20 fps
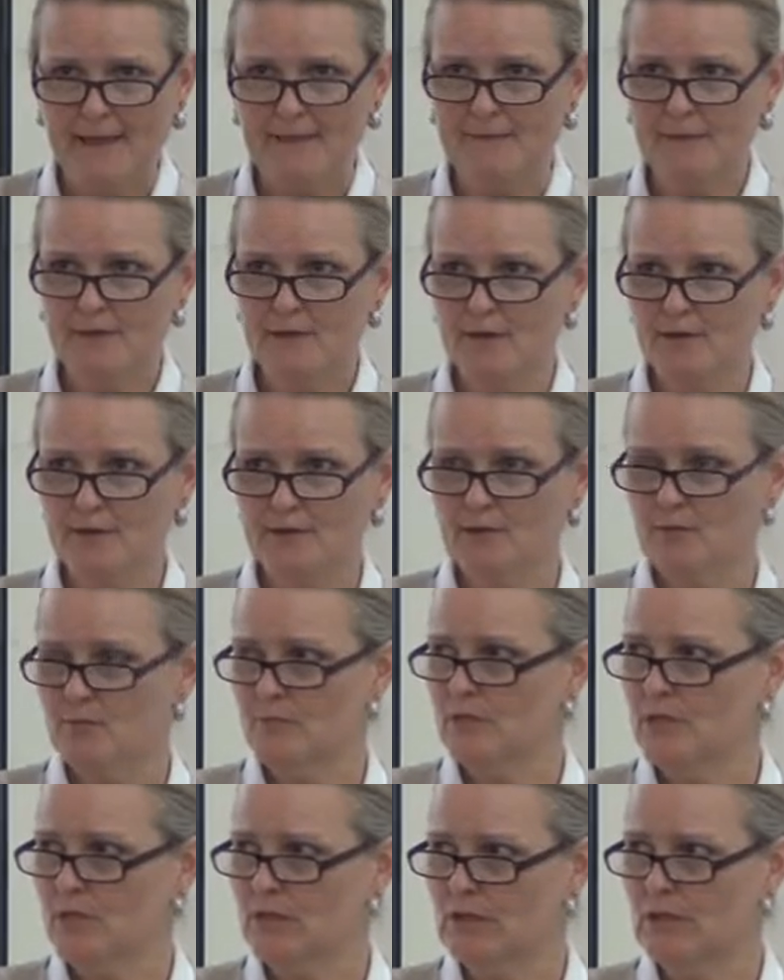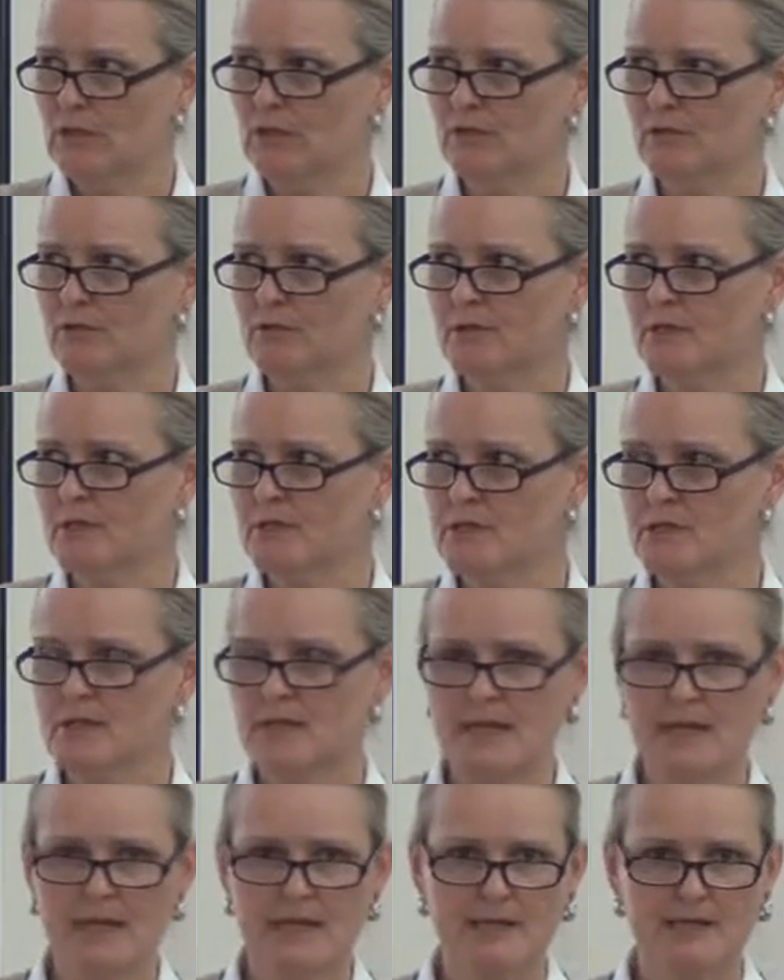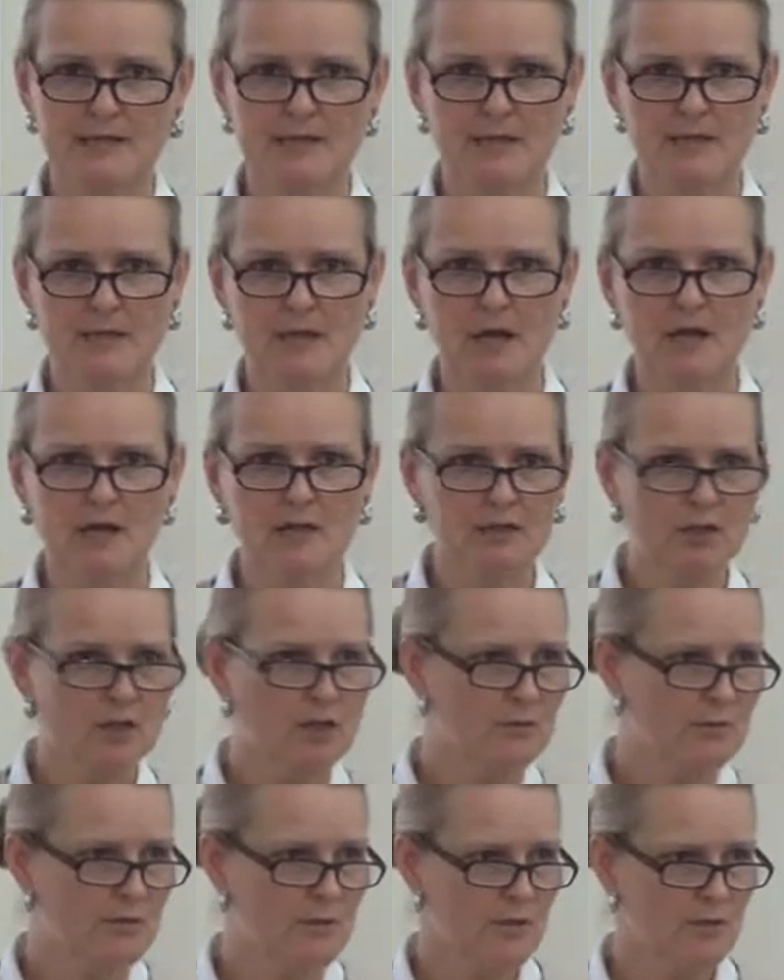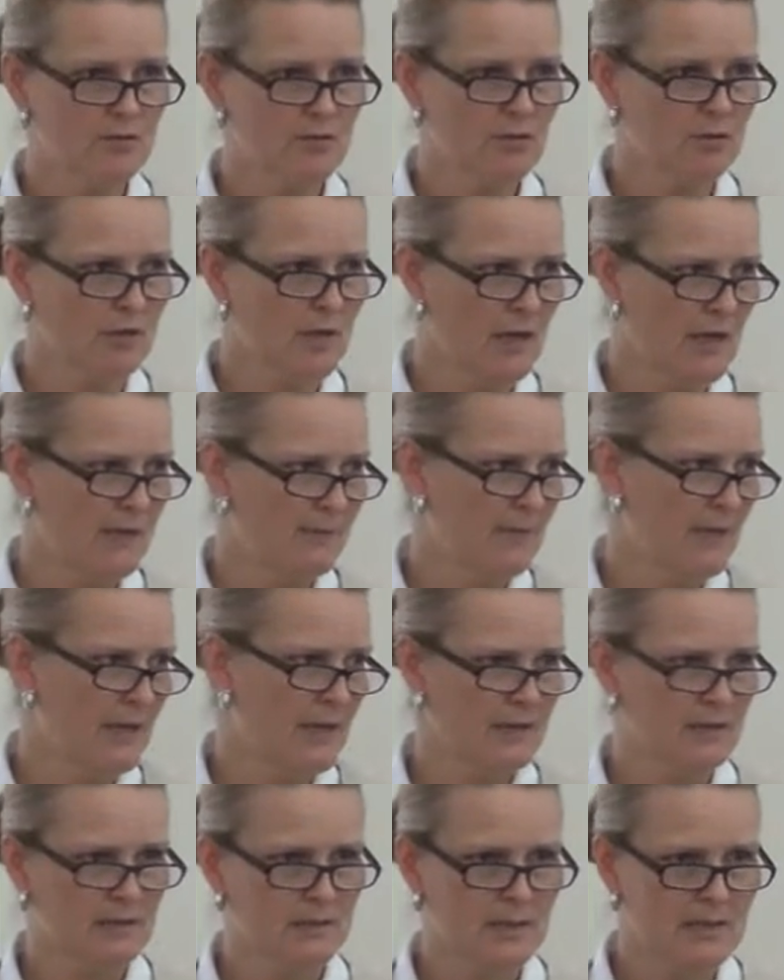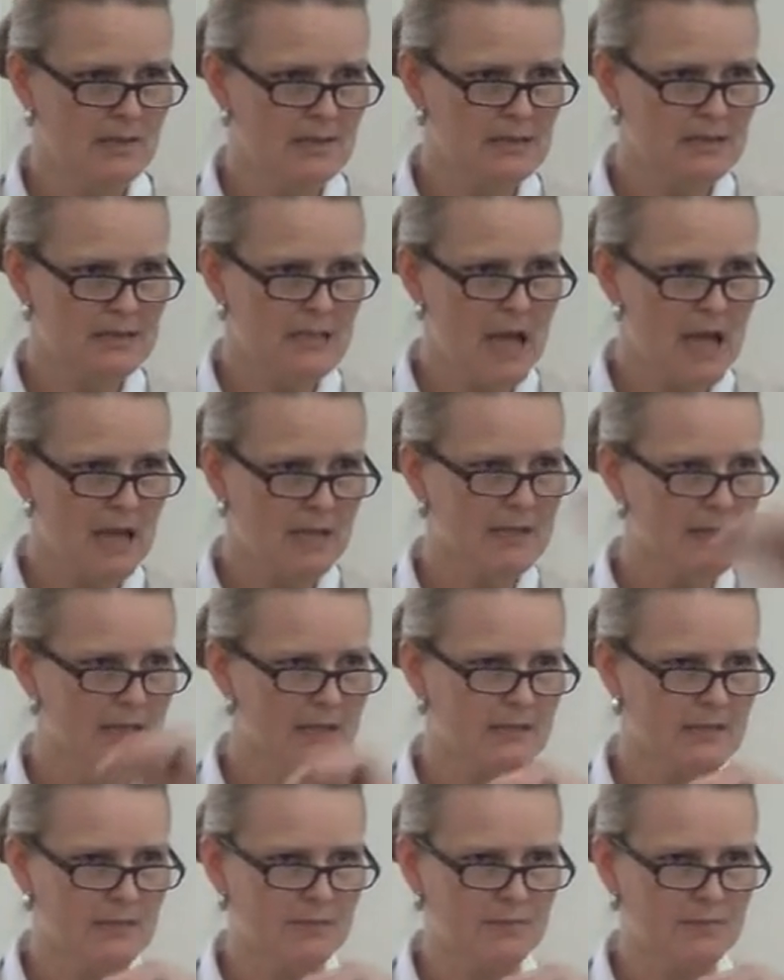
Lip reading: And the argument here is that a global social compact does not get